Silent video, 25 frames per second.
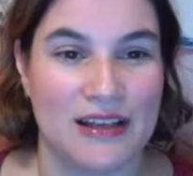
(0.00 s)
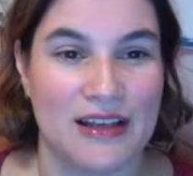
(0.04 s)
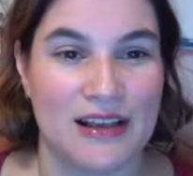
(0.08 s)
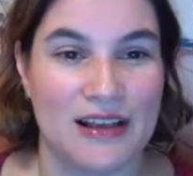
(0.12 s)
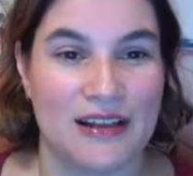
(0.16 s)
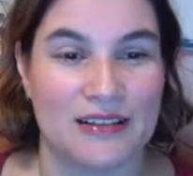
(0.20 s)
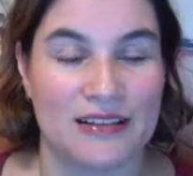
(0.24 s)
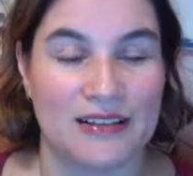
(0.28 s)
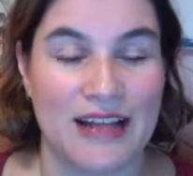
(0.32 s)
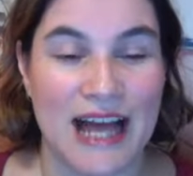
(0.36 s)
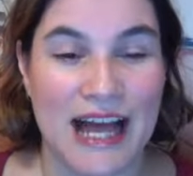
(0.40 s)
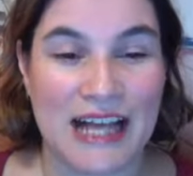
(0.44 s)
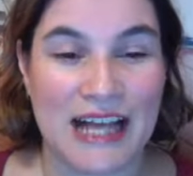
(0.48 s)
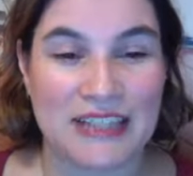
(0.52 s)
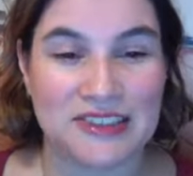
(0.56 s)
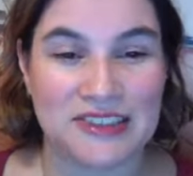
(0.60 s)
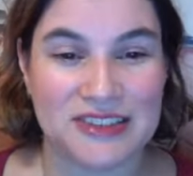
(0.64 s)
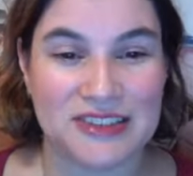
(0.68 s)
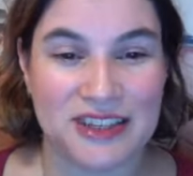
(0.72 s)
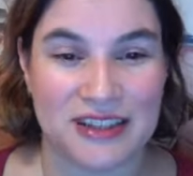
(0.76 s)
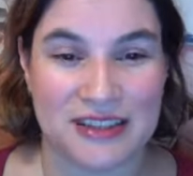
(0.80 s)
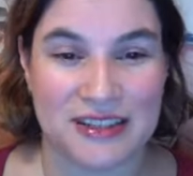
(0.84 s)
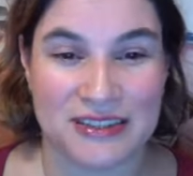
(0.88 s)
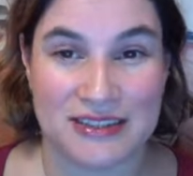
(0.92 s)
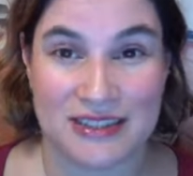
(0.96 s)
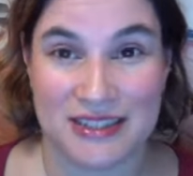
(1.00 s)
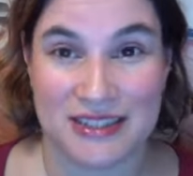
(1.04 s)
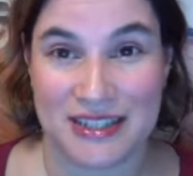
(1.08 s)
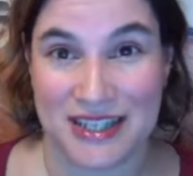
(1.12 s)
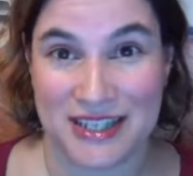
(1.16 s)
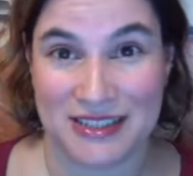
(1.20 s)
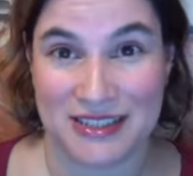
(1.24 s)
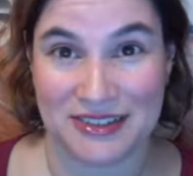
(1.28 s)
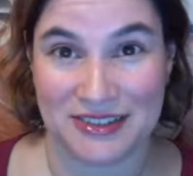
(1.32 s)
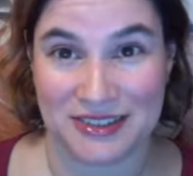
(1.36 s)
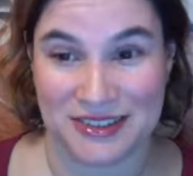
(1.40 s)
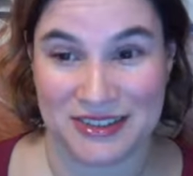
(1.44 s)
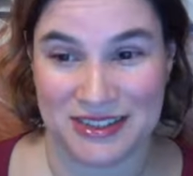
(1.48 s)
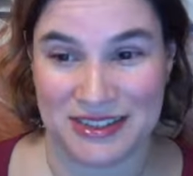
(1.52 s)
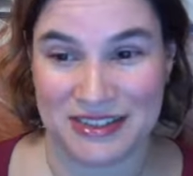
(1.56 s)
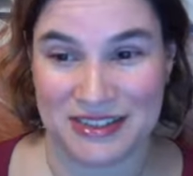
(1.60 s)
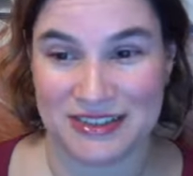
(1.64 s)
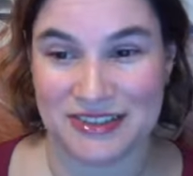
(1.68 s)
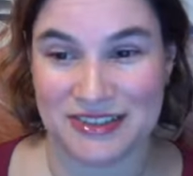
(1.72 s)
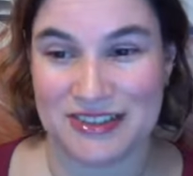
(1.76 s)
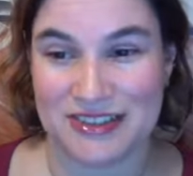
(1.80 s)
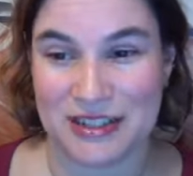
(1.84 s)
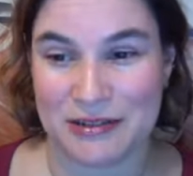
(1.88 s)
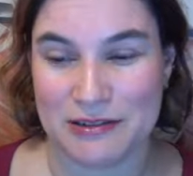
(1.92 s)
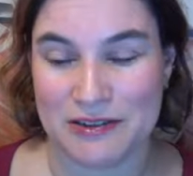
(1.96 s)
last on today's
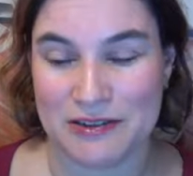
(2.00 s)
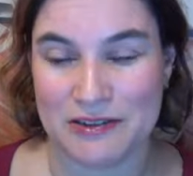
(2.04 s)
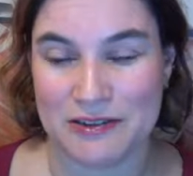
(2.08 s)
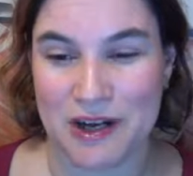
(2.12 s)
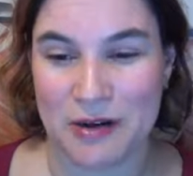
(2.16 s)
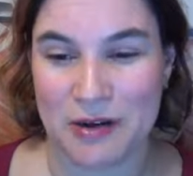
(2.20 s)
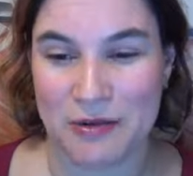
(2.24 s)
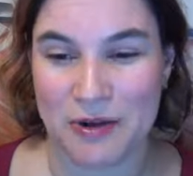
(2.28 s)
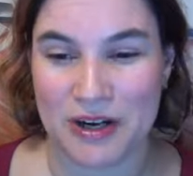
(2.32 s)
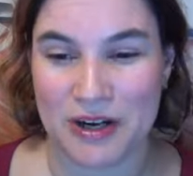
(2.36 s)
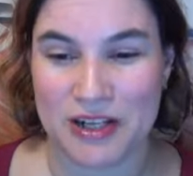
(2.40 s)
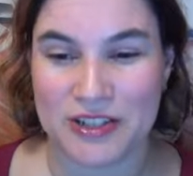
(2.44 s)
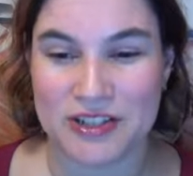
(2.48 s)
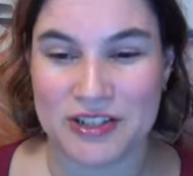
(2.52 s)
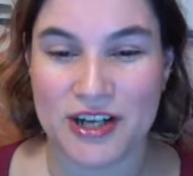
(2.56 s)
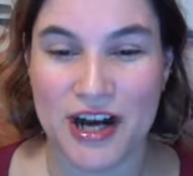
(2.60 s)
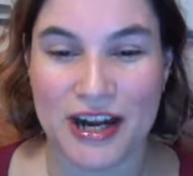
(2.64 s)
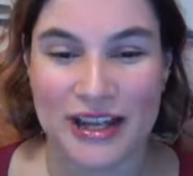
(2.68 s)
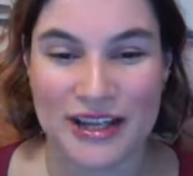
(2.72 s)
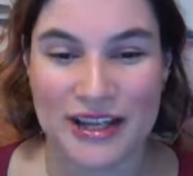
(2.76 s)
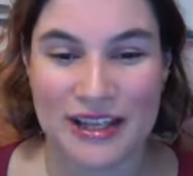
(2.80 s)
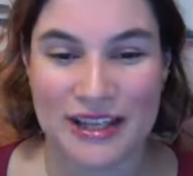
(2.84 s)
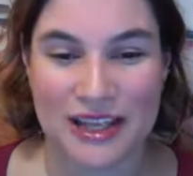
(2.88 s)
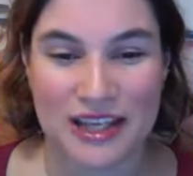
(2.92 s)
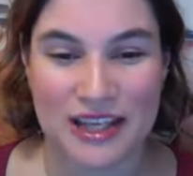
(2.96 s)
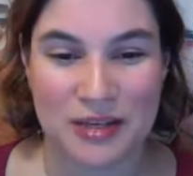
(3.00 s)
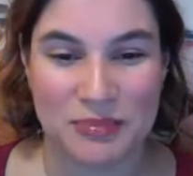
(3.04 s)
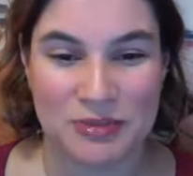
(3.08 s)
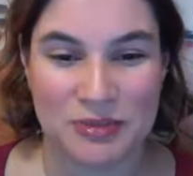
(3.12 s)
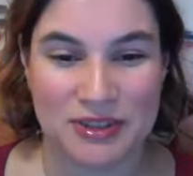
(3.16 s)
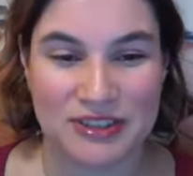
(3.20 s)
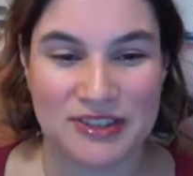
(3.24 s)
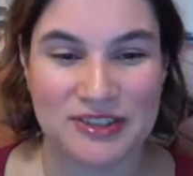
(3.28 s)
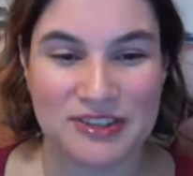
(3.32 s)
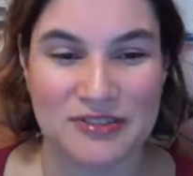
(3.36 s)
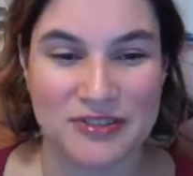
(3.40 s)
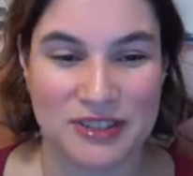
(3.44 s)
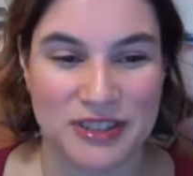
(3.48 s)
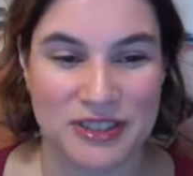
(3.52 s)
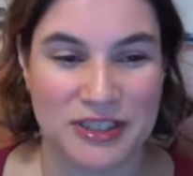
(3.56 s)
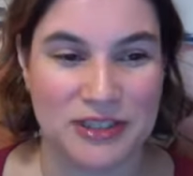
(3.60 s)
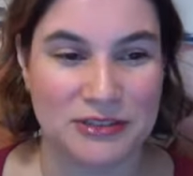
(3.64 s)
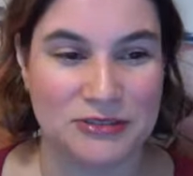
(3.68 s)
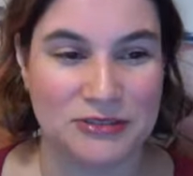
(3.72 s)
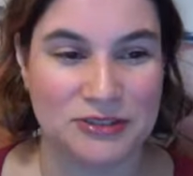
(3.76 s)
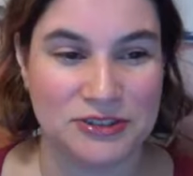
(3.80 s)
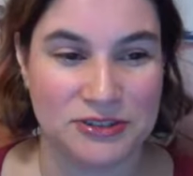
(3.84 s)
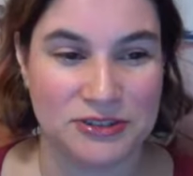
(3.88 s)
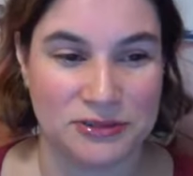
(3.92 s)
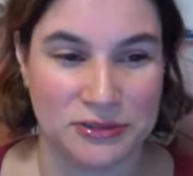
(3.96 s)
list, I want to try and keep this
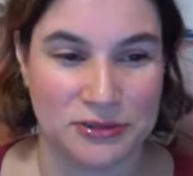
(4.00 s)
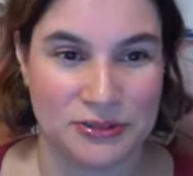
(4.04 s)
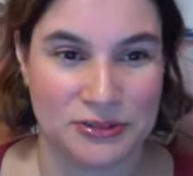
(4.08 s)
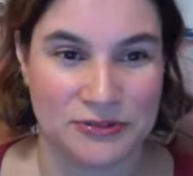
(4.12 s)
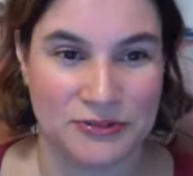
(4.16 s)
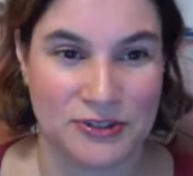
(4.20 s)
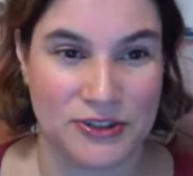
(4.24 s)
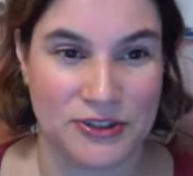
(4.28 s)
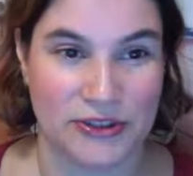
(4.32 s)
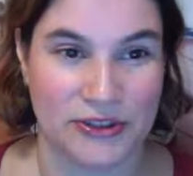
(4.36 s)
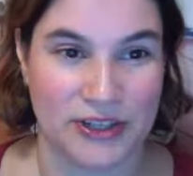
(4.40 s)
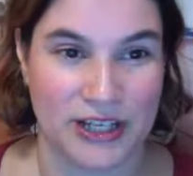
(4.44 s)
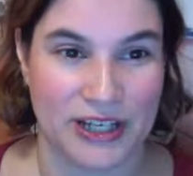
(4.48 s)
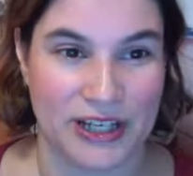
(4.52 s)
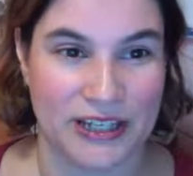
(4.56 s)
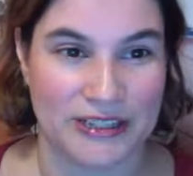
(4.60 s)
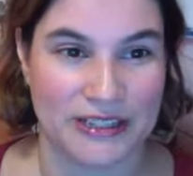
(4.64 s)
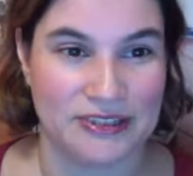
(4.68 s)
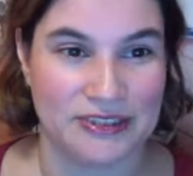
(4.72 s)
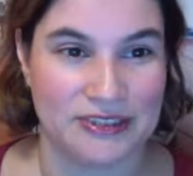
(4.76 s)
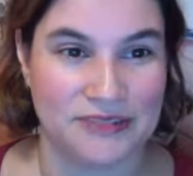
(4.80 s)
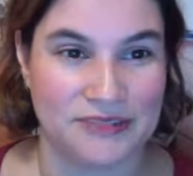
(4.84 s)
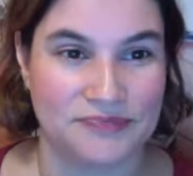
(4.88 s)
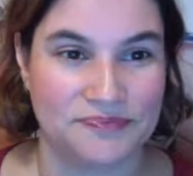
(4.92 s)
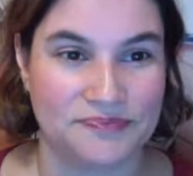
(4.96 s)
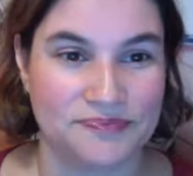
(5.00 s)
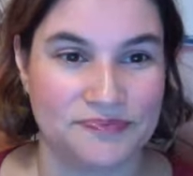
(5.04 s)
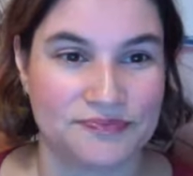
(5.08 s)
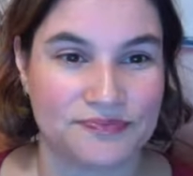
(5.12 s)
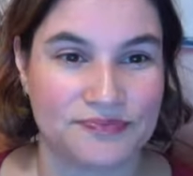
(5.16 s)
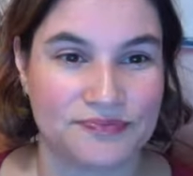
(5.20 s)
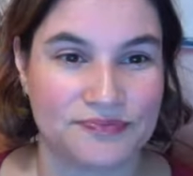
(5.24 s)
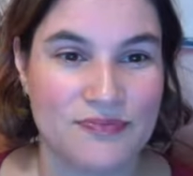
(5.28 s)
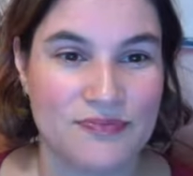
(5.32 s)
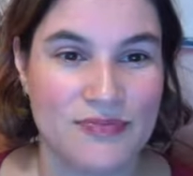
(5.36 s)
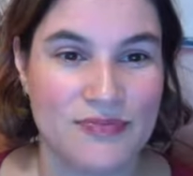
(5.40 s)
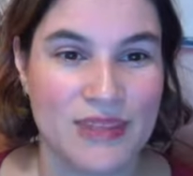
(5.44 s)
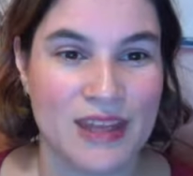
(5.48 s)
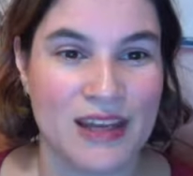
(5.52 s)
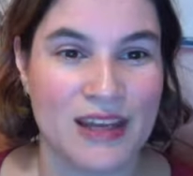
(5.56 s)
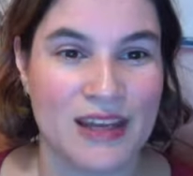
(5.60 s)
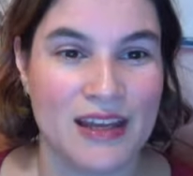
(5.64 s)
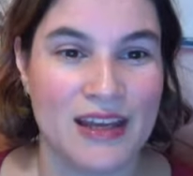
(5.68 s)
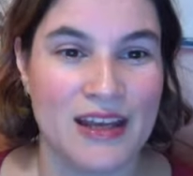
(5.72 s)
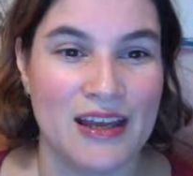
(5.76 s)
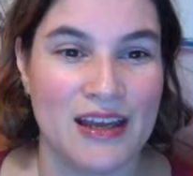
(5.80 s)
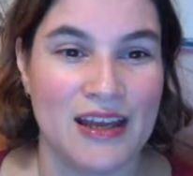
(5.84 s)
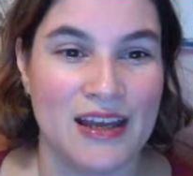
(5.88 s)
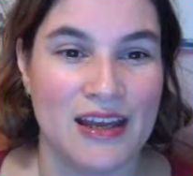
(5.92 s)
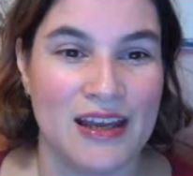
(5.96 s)
video short for you guys,
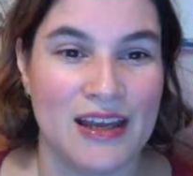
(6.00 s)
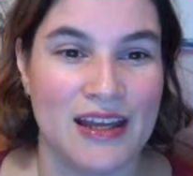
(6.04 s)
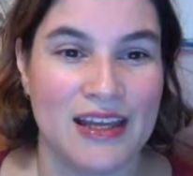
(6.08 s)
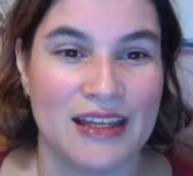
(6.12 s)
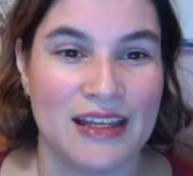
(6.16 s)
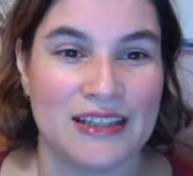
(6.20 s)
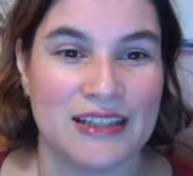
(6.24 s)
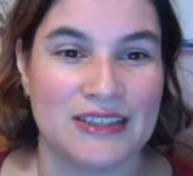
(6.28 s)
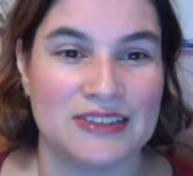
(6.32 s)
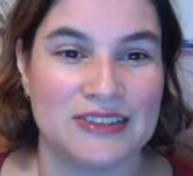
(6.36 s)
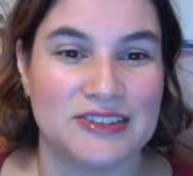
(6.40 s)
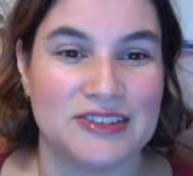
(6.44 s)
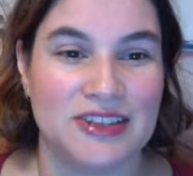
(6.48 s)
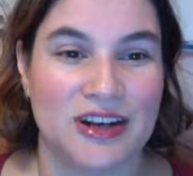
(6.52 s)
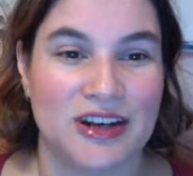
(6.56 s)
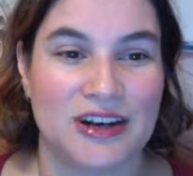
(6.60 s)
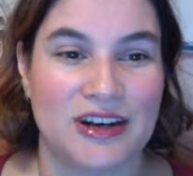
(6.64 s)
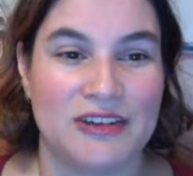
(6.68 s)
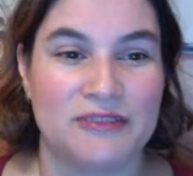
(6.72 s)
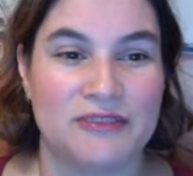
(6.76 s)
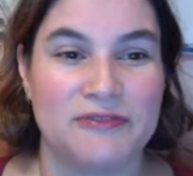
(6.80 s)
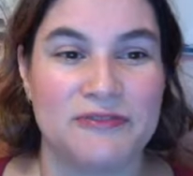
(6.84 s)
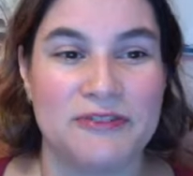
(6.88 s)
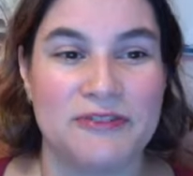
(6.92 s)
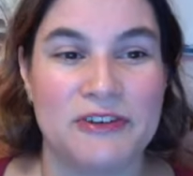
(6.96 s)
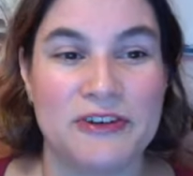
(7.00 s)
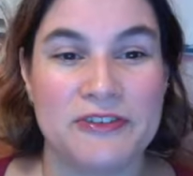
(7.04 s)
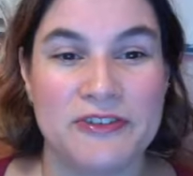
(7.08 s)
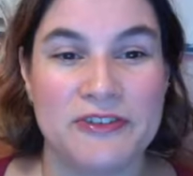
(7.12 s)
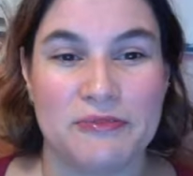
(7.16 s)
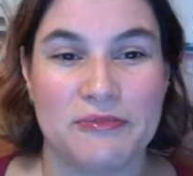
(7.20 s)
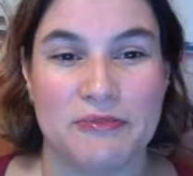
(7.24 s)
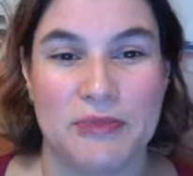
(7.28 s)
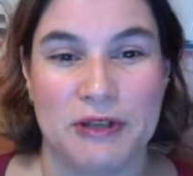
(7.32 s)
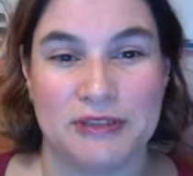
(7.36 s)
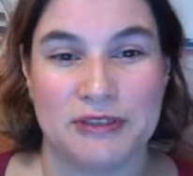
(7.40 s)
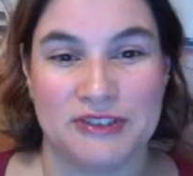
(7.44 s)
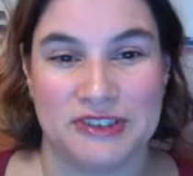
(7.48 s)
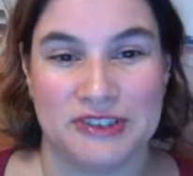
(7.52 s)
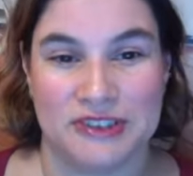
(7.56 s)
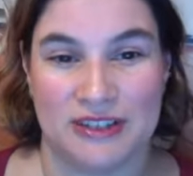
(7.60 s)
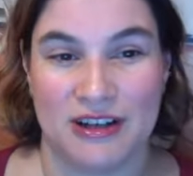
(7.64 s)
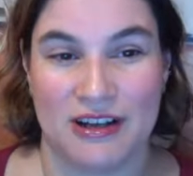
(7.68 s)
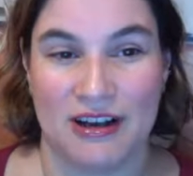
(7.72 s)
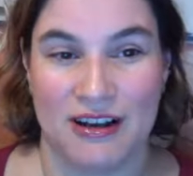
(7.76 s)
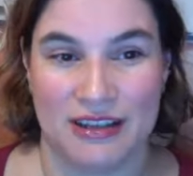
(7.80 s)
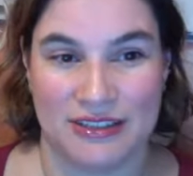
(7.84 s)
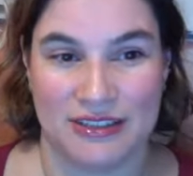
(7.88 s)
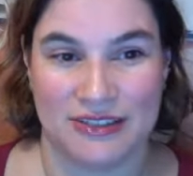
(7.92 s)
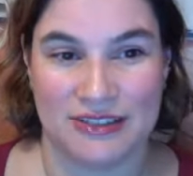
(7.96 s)
is our 5th most
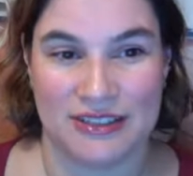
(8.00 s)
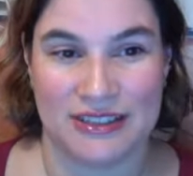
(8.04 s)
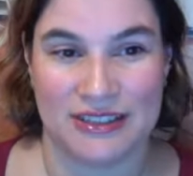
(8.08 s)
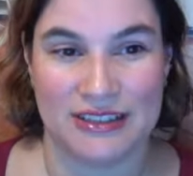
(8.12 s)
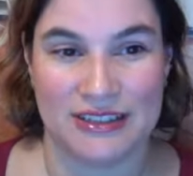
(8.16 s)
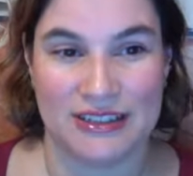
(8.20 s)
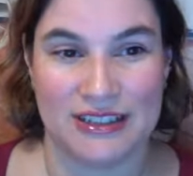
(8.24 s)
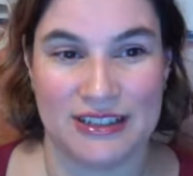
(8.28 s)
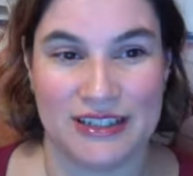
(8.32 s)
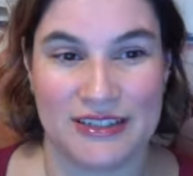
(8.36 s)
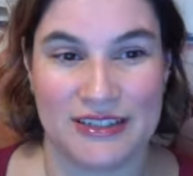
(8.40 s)
toxic